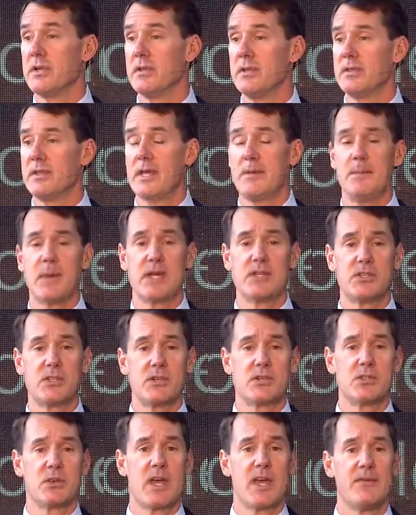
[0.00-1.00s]
They measure
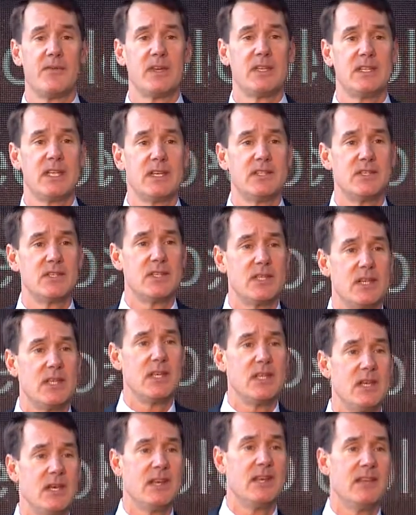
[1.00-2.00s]
traffic density,
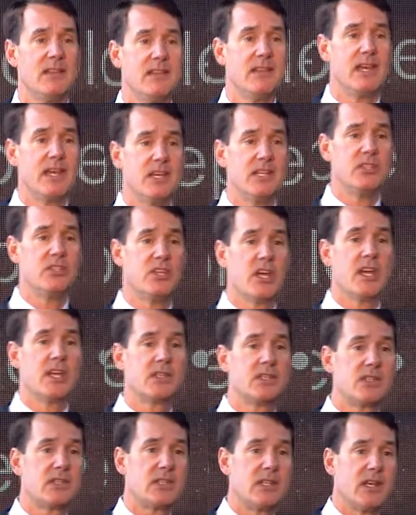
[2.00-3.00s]
they
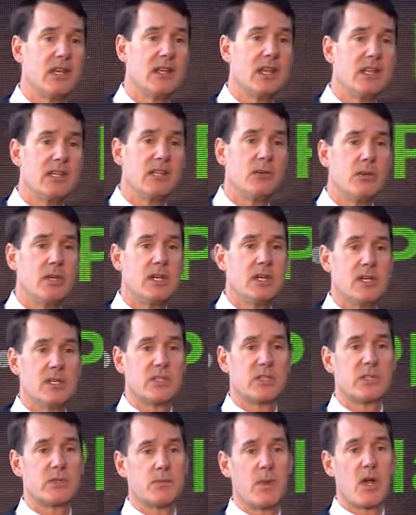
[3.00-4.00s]
adjust, and they do it in a
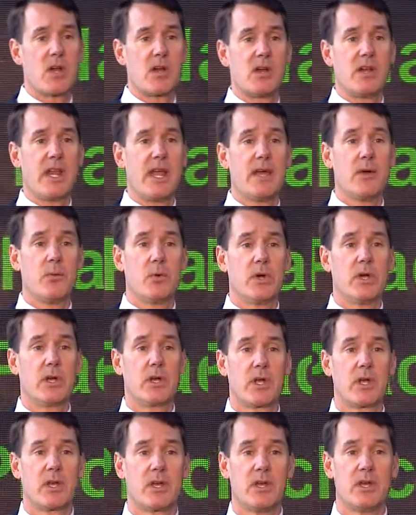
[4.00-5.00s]
smart network
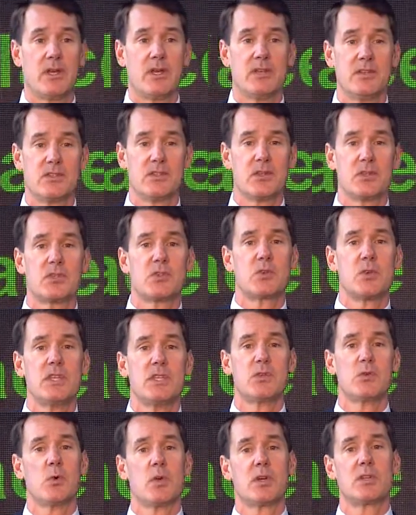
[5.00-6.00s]
so streets
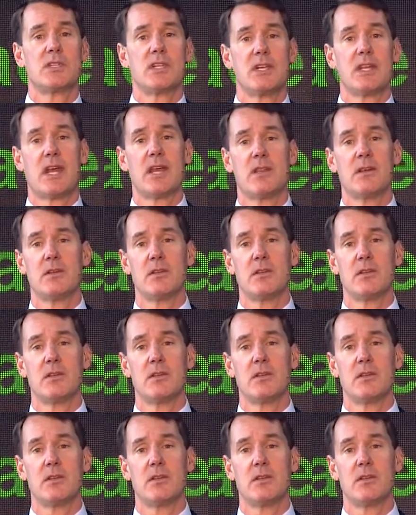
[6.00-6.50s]
work together.